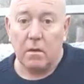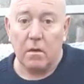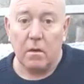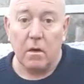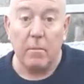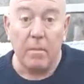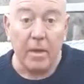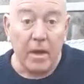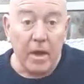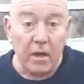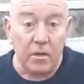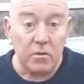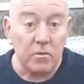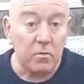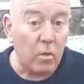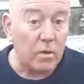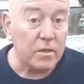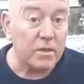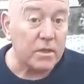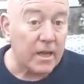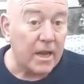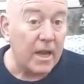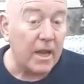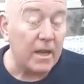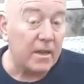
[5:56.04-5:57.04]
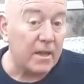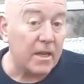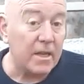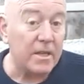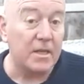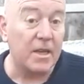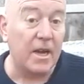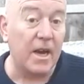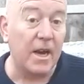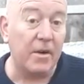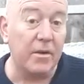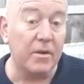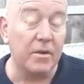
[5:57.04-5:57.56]
And because, once again,
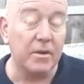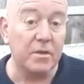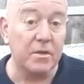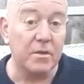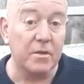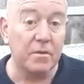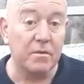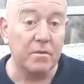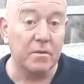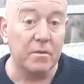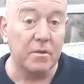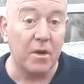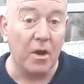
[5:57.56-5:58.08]
these carrots